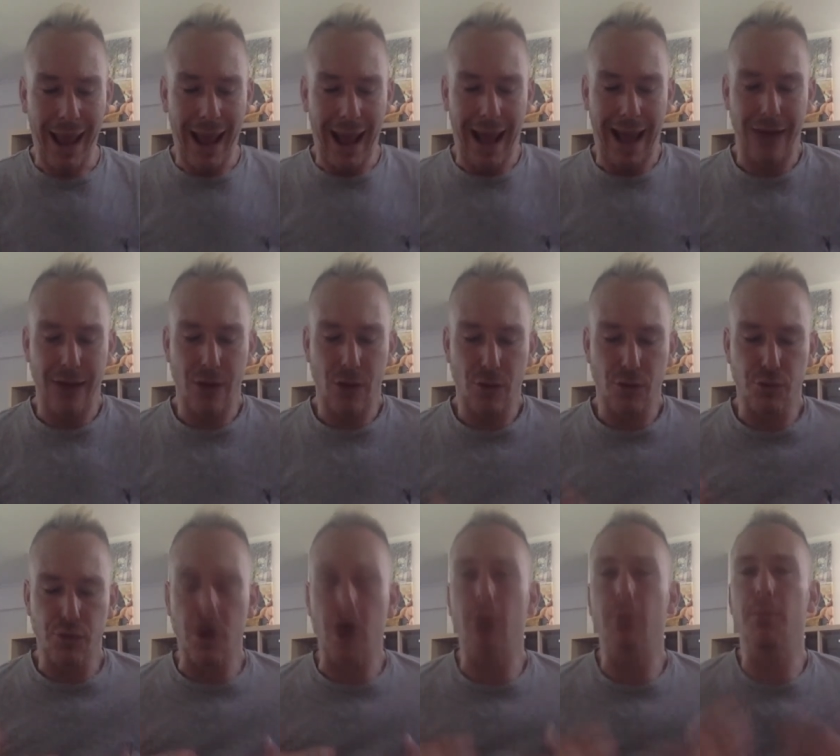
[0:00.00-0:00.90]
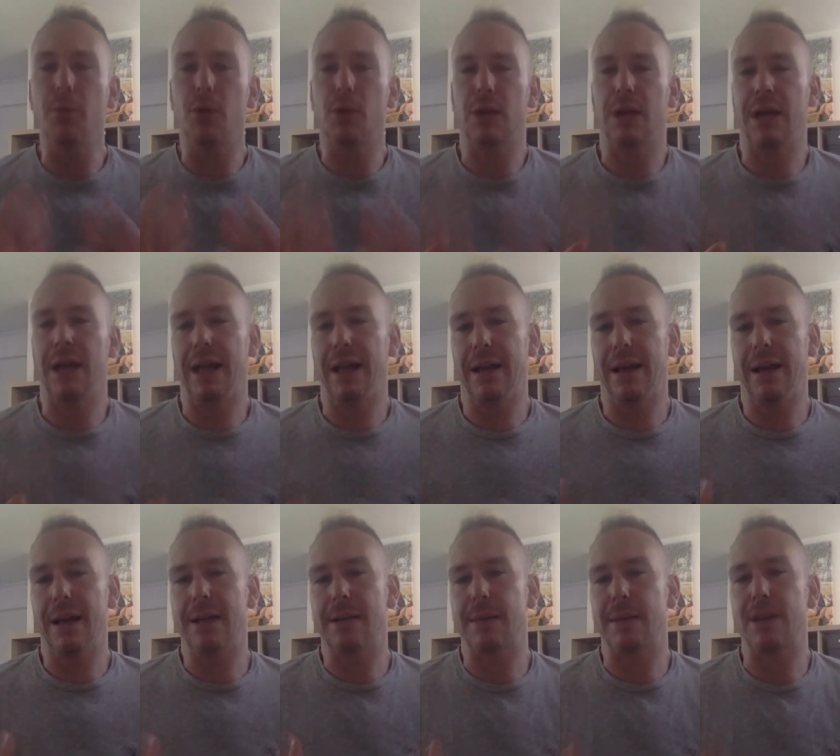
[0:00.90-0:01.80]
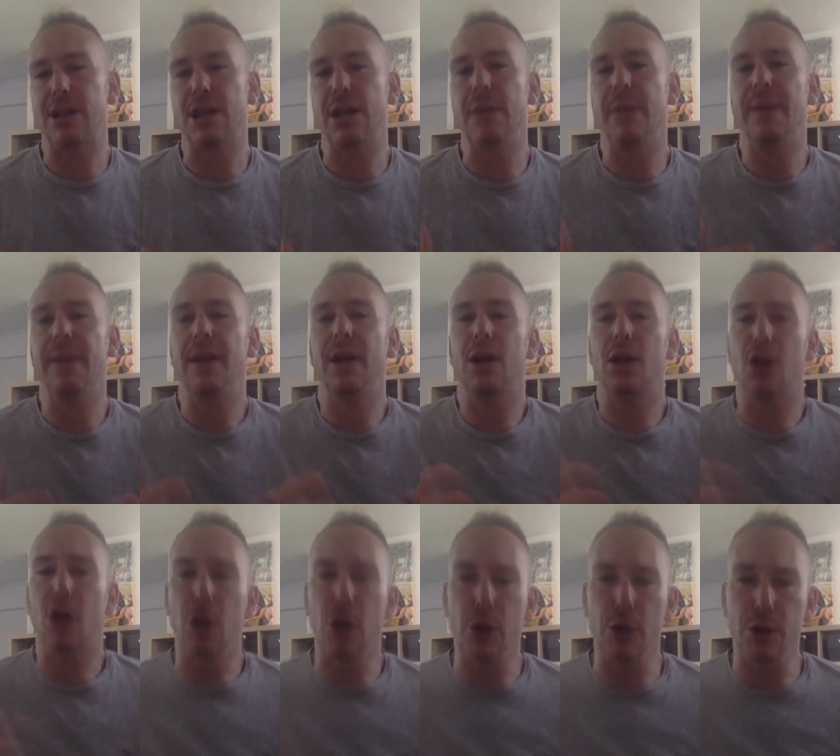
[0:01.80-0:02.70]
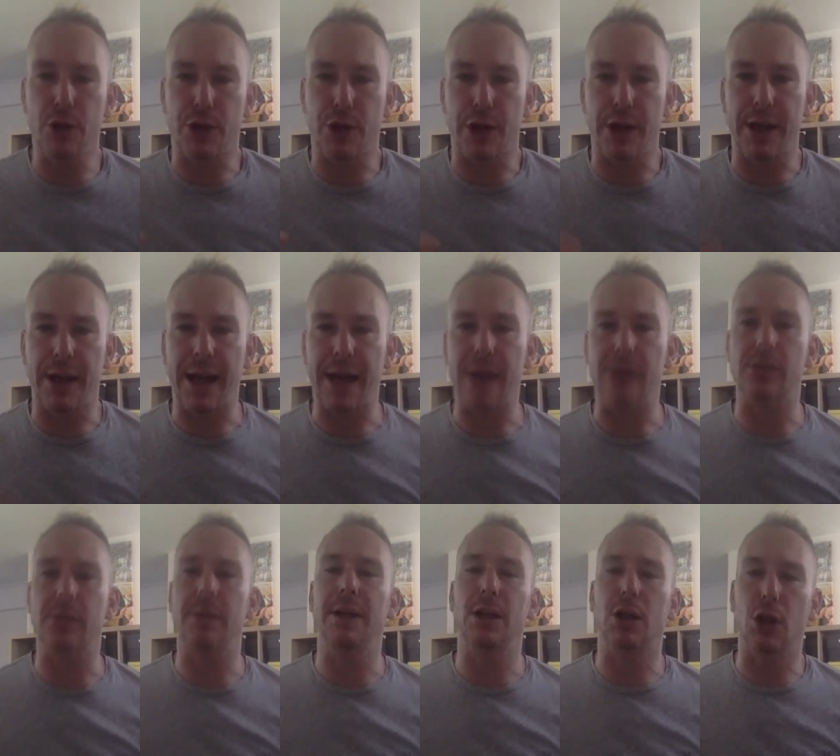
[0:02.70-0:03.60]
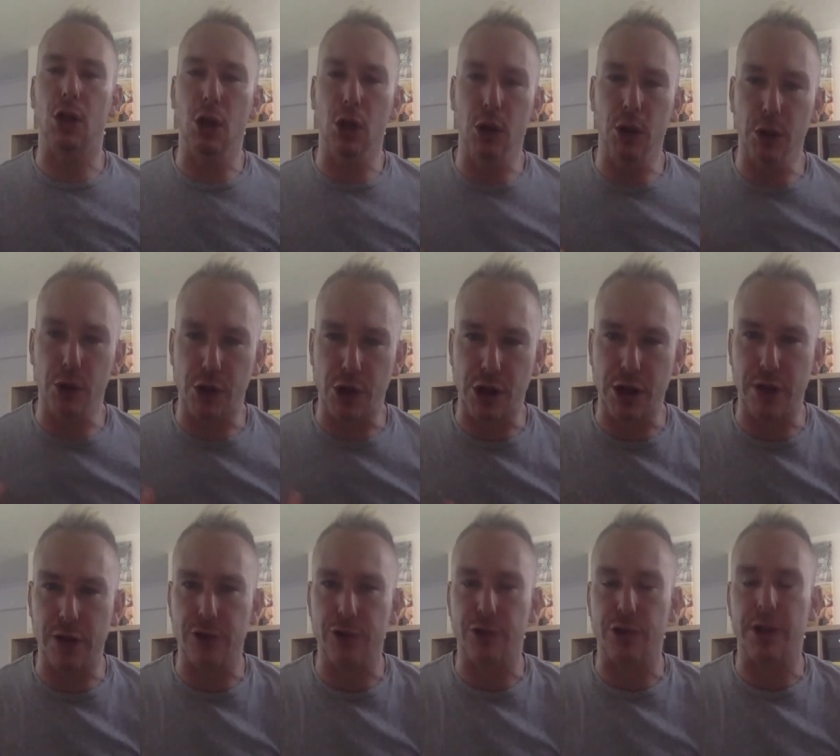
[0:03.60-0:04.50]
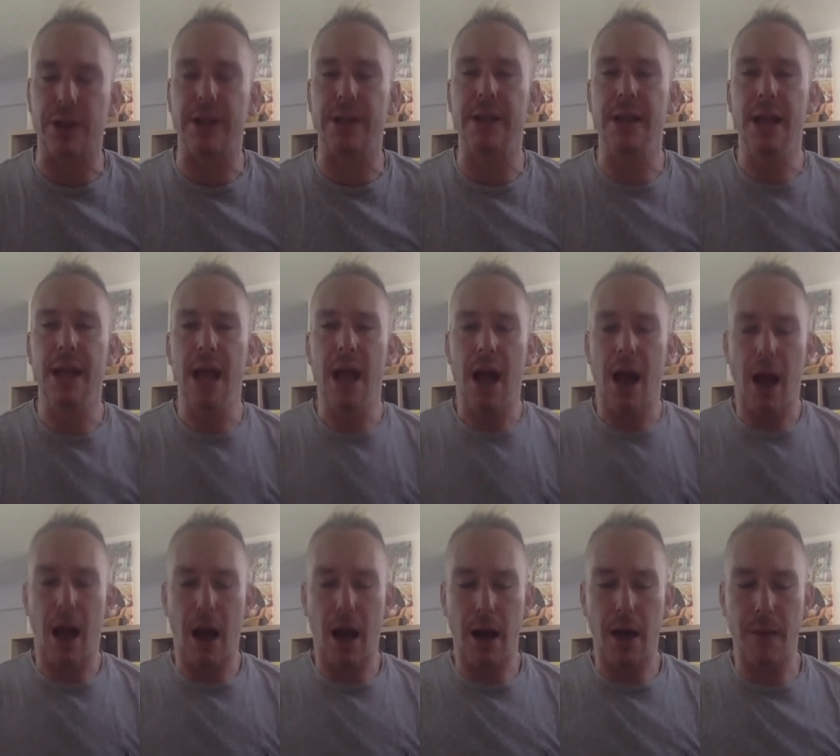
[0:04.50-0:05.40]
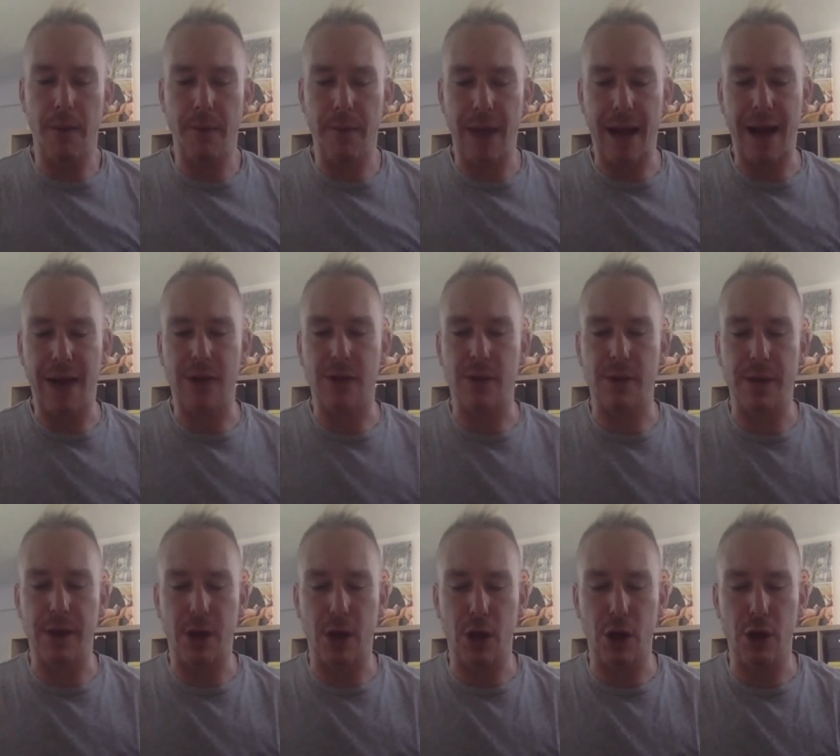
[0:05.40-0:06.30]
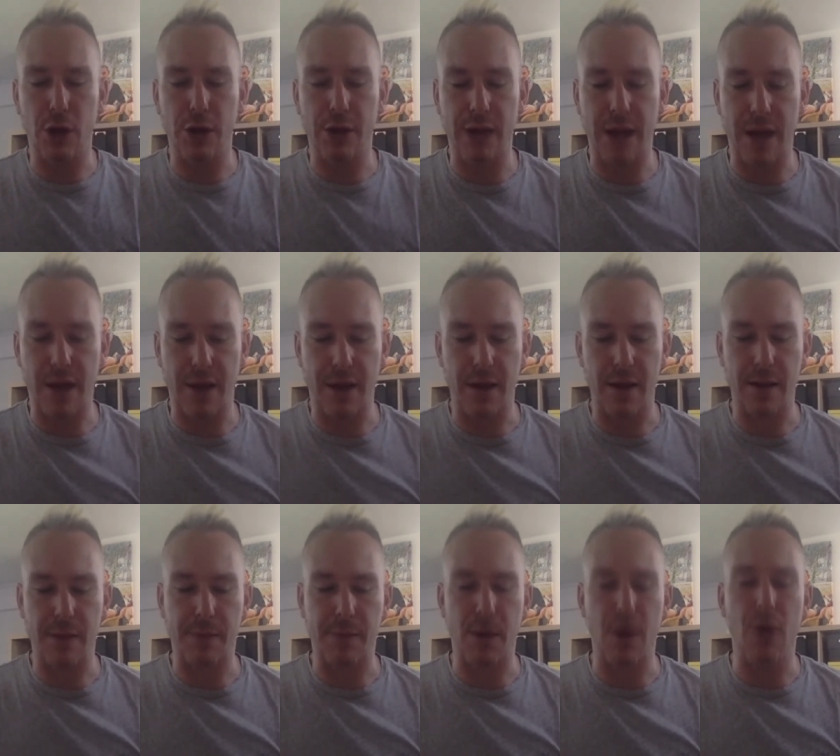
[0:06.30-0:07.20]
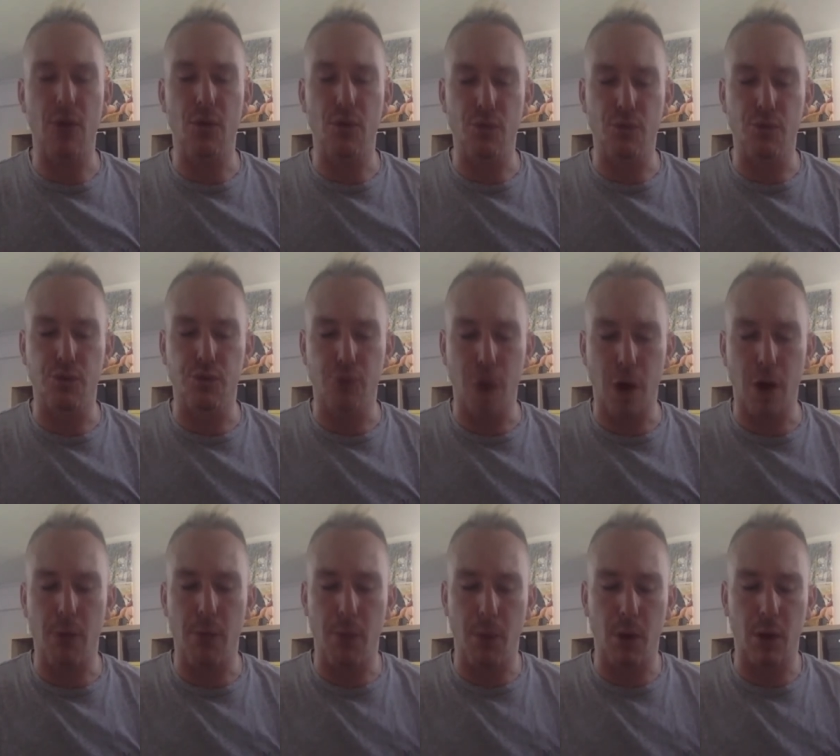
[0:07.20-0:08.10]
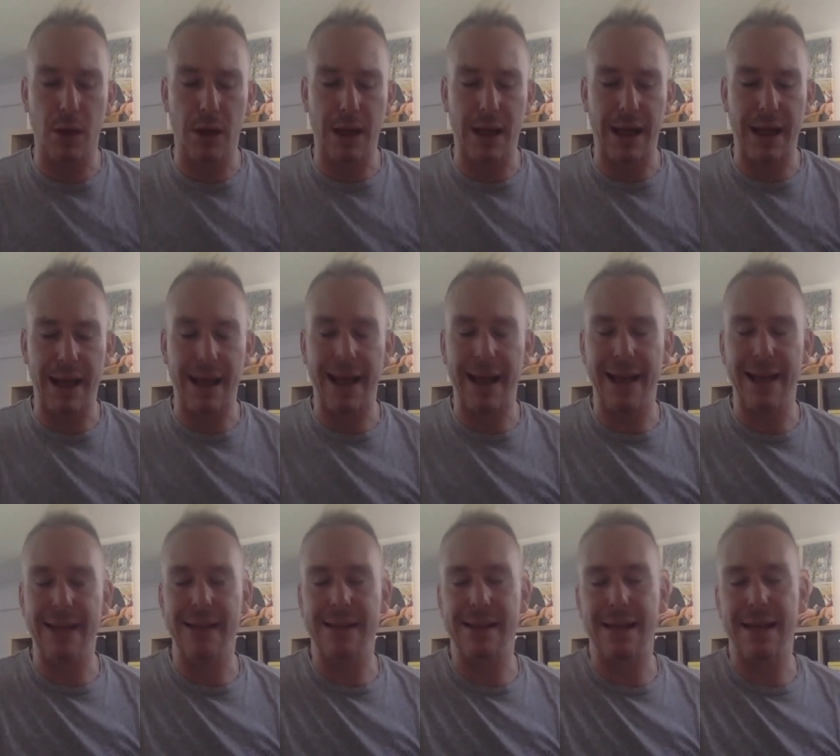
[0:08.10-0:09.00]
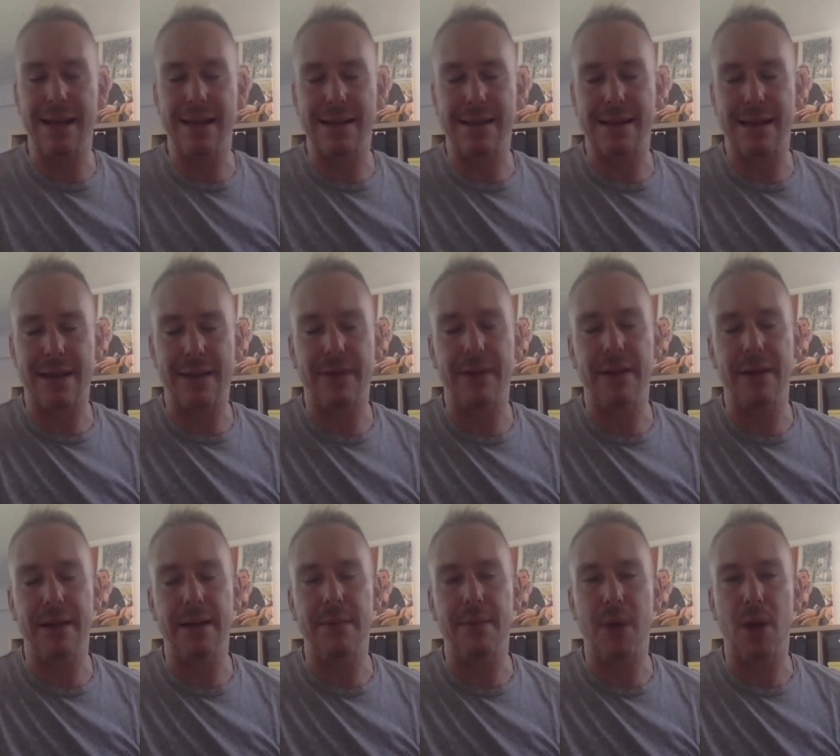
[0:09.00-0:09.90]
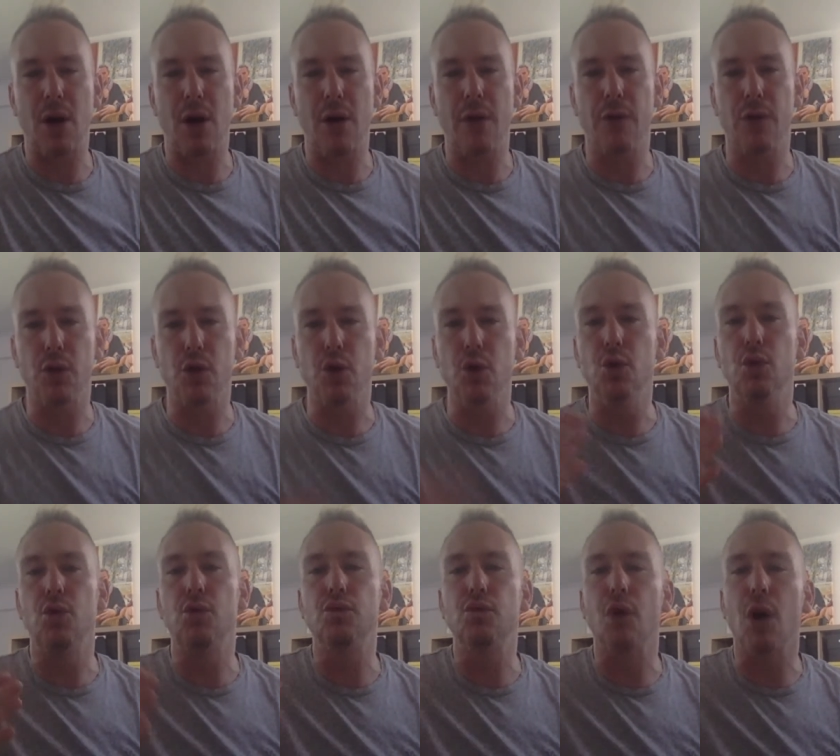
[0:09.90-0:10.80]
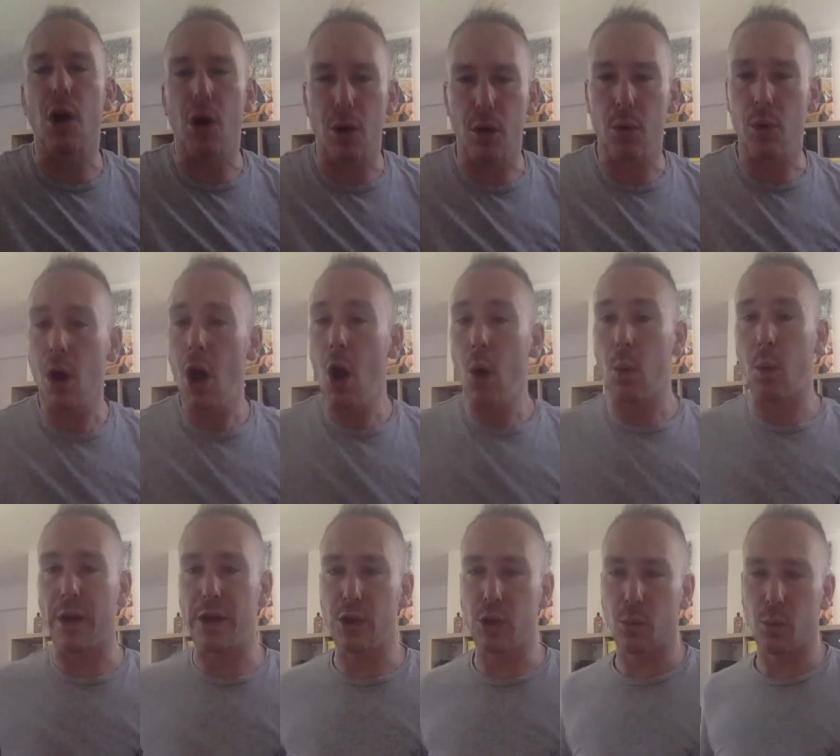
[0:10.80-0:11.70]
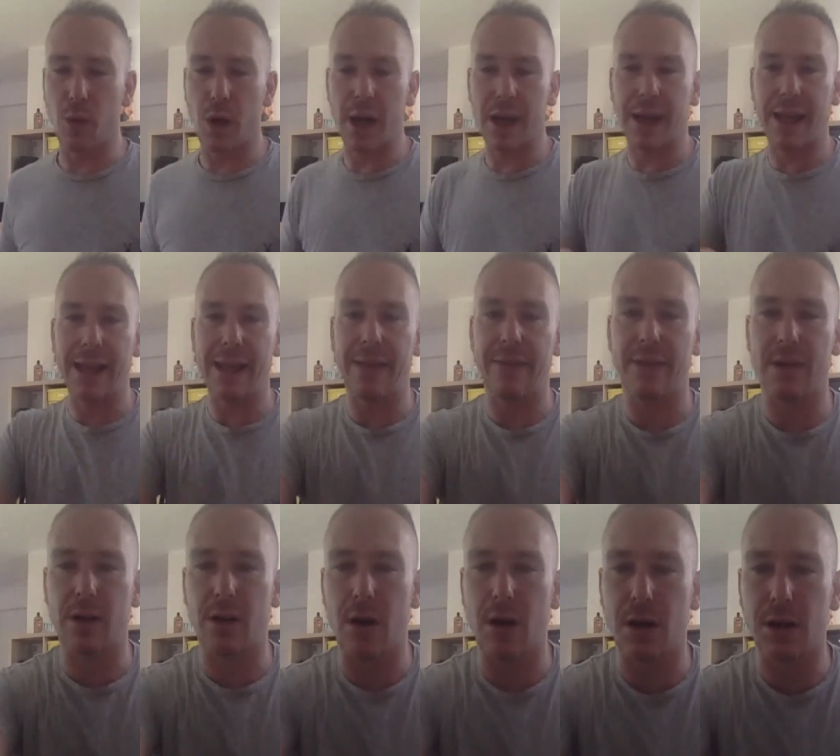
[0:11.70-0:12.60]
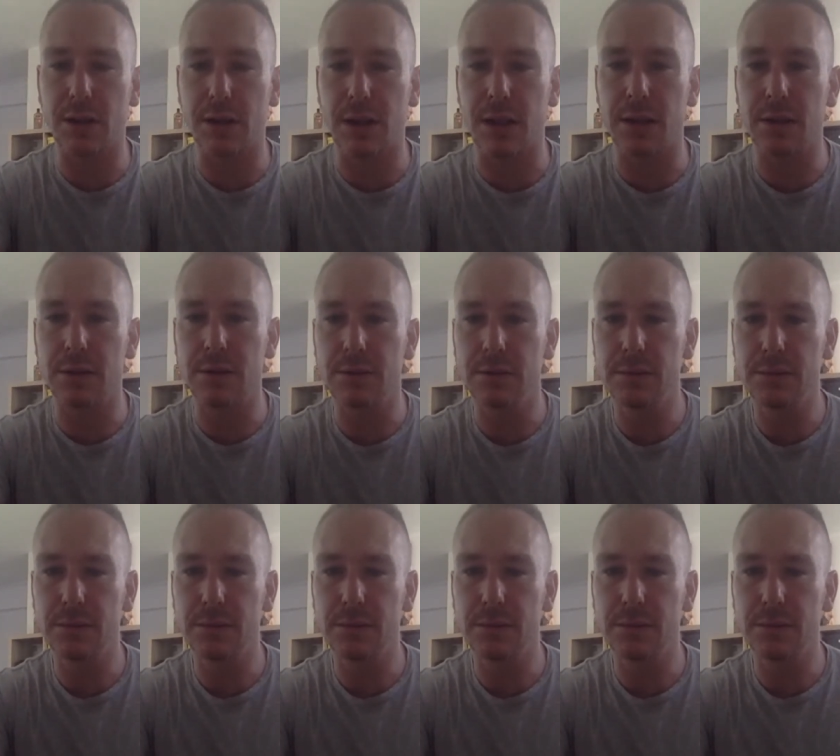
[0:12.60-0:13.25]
And role modeling, especially with inclusion, how to include children, um, how to include others. But role modeling is, is definitely part of your role when you're working in the garden.